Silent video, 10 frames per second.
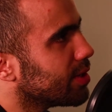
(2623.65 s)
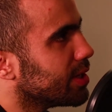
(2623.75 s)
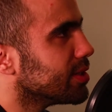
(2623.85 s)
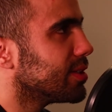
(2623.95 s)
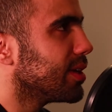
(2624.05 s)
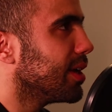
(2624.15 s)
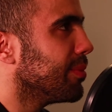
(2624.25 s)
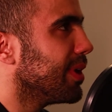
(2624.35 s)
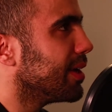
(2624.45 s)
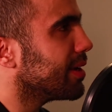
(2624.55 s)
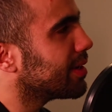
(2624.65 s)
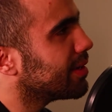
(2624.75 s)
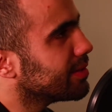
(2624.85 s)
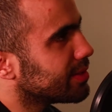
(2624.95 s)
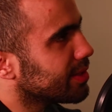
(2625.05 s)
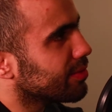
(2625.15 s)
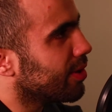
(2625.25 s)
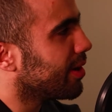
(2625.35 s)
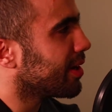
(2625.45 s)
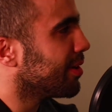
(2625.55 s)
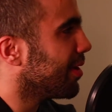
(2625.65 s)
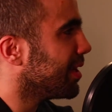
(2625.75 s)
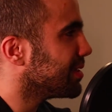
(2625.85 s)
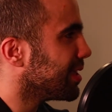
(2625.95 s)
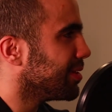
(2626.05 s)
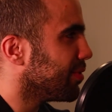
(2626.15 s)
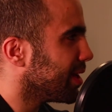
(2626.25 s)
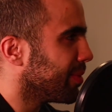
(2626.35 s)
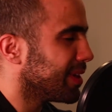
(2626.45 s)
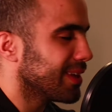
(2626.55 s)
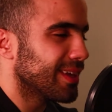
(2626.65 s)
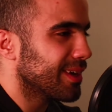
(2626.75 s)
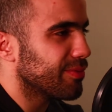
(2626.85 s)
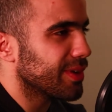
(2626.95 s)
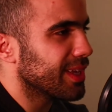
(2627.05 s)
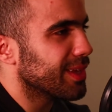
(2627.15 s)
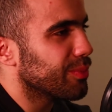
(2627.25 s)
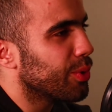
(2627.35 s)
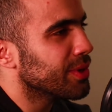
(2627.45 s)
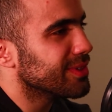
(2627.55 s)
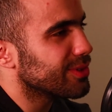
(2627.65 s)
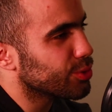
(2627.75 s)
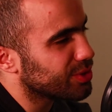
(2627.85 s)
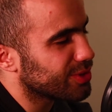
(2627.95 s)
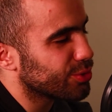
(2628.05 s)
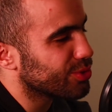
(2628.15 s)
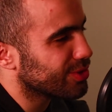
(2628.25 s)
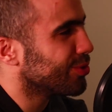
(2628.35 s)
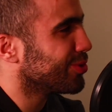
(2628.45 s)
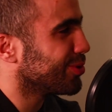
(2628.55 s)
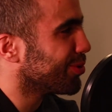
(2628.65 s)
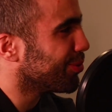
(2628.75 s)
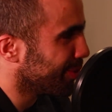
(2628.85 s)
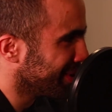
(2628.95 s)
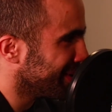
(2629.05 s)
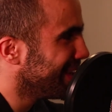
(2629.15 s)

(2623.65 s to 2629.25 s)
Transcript: So I just said I'm like Stephen Hawking or Einstein divided by 10. Yeah, forget that. 0.00001